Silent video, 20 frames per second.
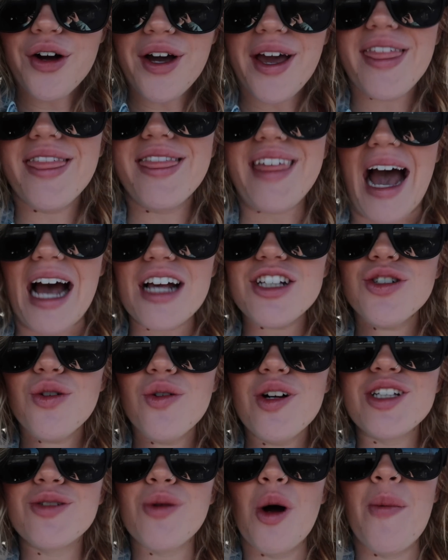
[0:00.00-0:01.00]
Okay, that
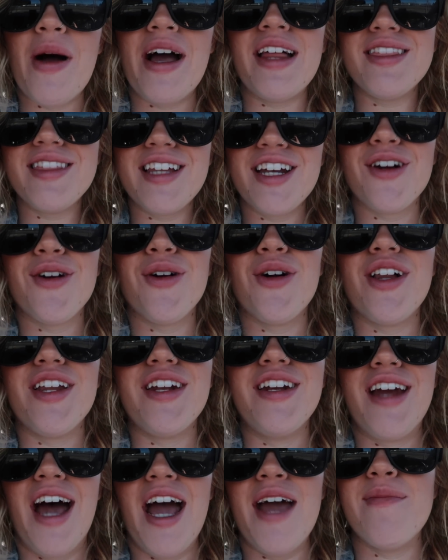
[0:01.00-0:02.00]
store is what my
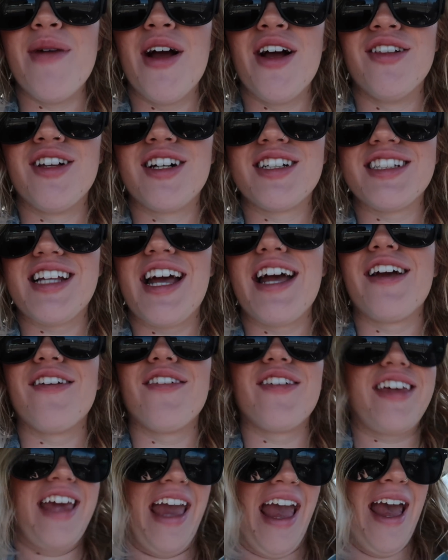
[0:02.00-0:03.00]
literal nightmare looks
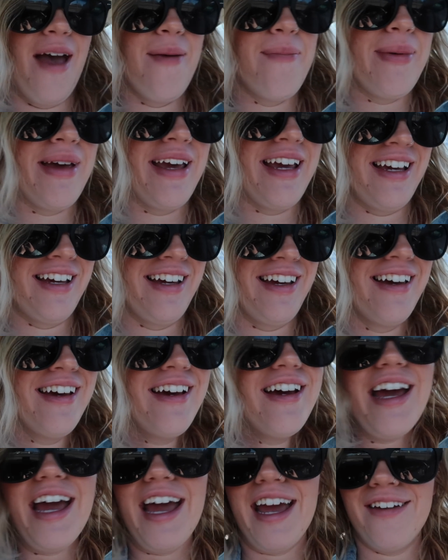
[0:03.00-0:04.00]
like. Camping
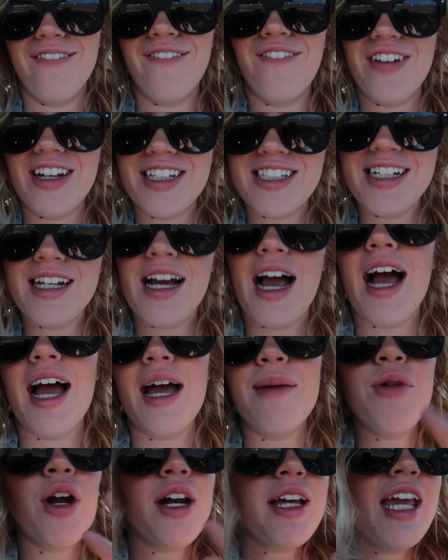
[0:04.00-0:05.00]
and fishing.
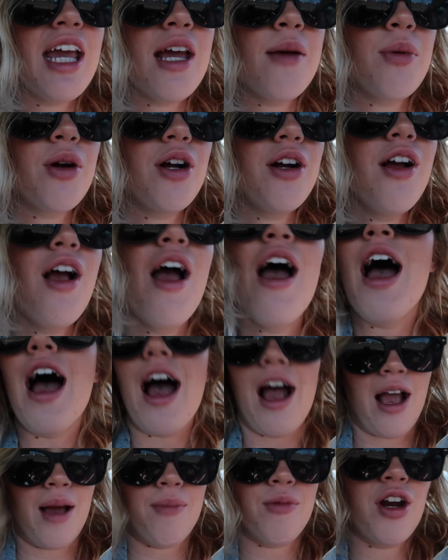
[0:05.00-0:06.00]
I'm not a camper.
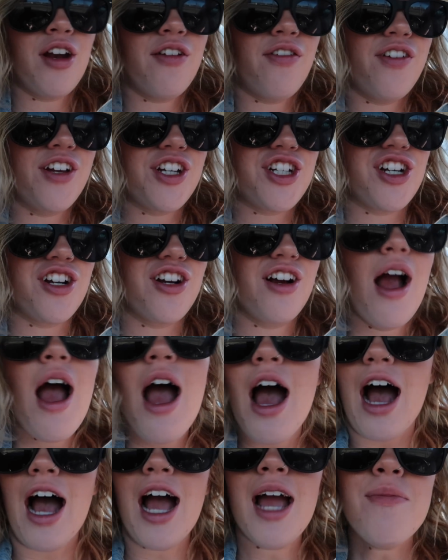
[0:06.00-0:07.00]
I'm not a fisher.
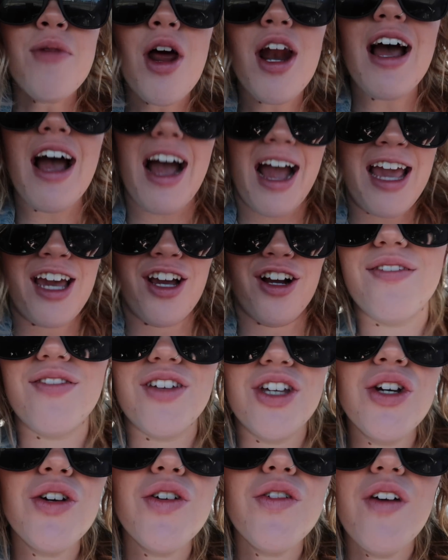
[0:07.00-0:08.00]
I'm not a hiker.
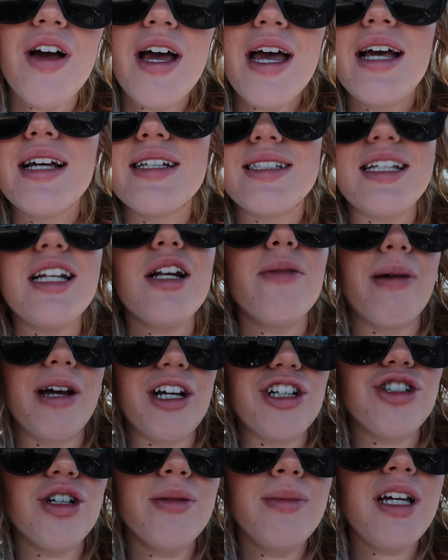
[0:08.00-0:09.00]
If you've seen a
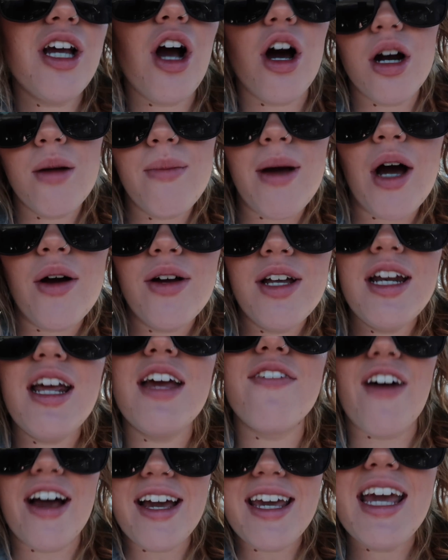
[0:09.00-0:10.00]
picture of me on a mountain,
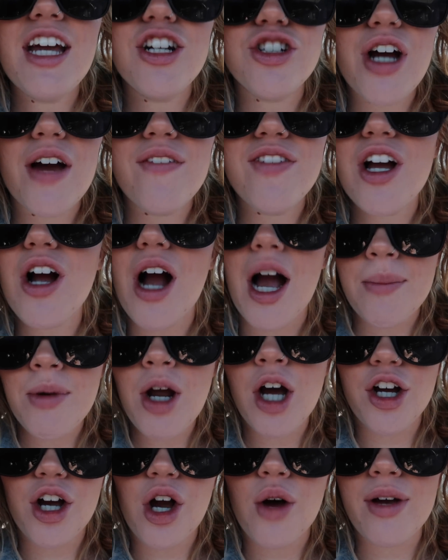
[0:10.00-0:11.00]
if I can't drive there, I'm
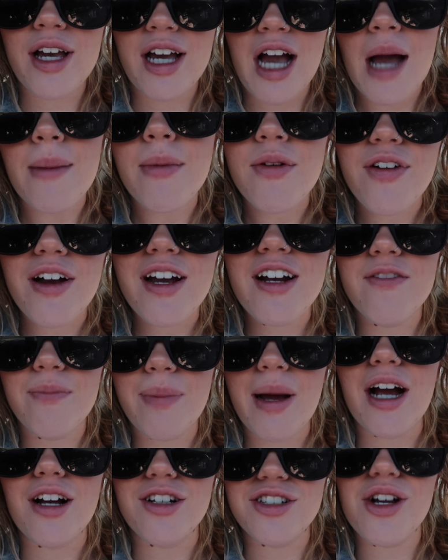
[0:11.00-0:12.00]
not going. I'm afraid
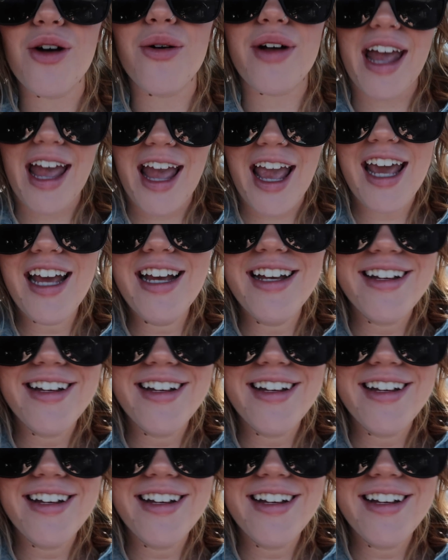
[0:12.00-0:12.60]
of bears, okay?